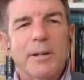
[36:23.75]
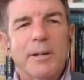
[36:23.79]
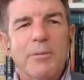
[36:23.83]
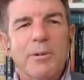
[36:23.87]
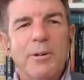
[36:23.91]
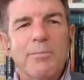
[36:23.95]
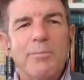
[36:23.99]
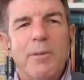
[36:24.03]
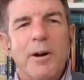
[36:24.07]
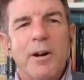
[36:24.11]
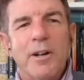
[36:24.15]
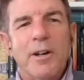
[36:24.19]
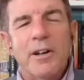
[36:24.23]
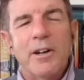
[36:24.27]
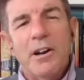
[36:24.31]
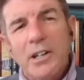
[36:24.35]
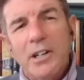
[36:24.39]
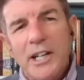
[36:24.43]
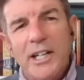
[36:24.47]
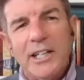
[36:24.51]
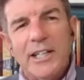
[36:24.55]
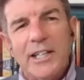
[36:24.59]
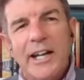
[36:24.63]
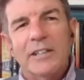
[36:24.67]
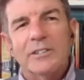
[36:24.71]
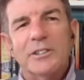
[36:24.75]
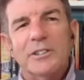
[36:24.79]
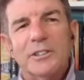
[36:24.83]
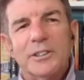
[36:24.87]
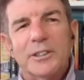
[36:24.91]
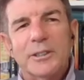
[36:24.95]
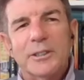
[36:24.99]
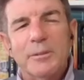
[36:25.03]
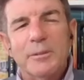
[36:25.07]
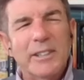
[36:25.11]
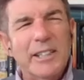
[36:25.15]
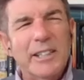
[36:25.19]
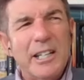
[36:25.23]
But when Mark Carney
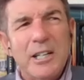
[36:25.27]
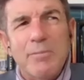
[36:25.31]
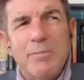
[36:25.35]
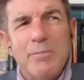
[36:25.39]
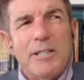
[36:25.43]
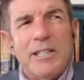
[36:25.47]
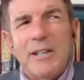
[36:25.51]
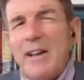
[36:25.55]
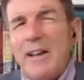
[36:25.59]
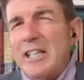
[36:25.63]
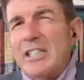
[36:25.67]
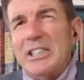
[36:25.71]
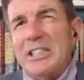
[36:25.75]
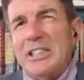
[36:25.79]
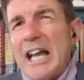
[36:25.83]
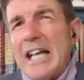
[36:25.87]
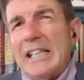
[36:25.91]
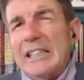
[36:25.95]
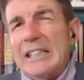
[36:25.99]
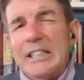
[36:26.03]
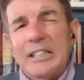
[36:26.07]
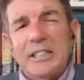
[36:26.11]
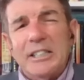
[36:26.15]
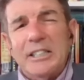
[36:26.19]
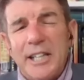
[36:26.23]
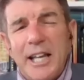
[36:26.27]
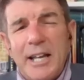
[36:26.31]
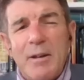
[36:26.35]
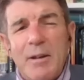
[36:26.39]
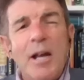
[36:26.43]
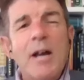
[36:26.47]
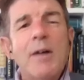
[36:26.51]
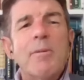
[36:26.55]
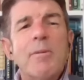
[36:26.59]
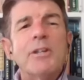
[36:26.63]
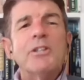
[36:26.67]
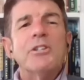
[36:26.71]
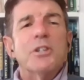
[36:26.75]
announces them, they could be exactly the same,
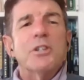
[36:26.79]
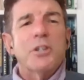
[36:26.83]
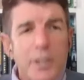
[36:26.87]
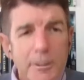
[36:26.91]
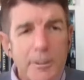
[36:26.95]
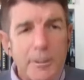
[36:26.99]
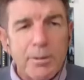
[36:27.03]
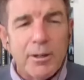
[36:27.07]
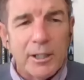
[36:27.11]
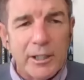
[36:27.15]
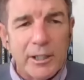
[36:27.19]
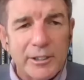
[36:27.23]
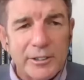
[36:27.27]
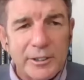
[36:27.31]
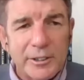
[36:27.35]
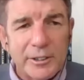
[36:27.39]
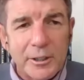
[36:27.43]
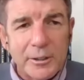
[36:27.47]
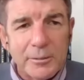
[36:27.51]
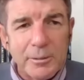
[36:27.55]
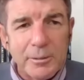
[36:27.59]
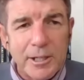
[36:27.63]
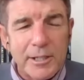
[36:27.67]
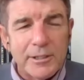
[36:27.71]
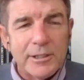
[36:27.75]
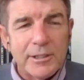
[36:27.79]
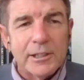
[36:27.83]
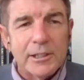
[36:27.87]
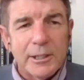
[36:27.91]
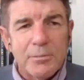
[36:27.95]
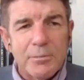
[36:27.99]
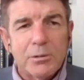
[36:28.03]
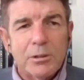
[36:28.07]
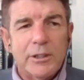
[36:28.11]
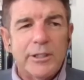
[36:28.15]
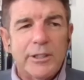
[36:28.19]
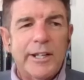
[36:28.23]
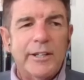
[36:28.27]
but they're good policies because the
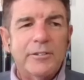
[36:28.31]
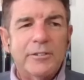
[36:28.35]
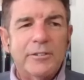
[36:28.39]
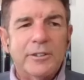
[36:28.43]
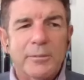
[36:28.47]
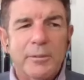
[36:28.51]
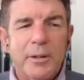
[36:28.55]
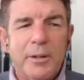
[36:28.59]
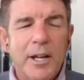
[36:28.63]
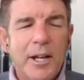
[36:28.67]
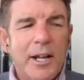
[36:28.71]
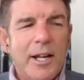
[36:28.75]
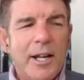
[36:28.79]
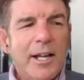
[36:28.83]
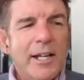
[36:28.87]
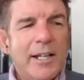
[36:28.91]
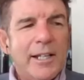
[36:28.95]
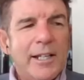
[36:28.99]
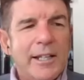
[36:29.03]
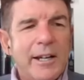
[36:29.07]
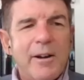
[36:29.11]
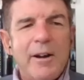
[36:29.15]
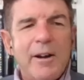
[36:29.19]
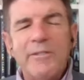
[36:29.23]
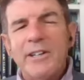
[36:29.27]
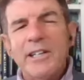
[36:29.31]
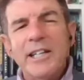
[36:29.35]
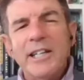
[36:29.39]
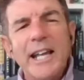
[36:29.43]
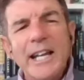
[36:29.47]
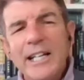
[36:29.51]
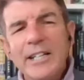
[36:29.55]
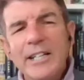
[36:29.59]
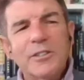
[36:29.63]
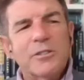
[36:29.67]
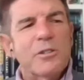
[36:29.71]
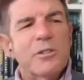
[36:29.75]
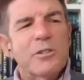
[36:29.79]
Liberal announced them. Now, if
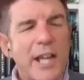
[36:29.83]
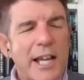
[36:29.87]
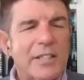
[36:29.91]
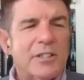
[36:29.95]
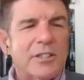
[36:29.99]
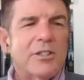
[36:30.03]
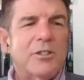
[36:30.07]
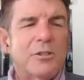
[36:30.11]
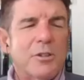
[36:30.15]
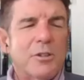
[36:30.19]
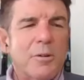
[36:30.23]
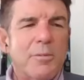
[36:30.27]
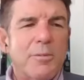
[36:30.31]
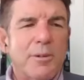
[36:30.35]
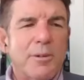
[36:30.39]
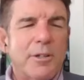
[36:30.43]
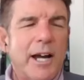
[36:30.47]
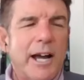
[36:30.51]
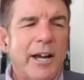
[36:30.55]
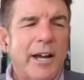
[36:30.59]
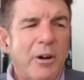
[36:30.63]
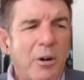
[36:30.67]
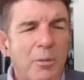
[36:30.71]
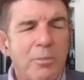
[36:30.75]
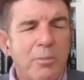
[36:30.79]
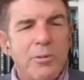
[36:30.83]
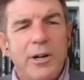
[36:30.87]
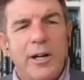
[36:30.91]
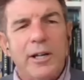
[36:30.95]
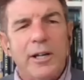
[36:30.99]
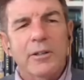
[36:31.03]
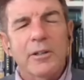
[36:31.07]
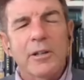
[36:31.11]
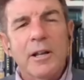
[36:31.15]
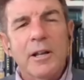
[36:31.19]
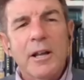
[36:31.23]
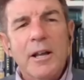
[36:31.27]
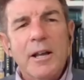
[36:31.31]
Canadians are that stupid, I hope not.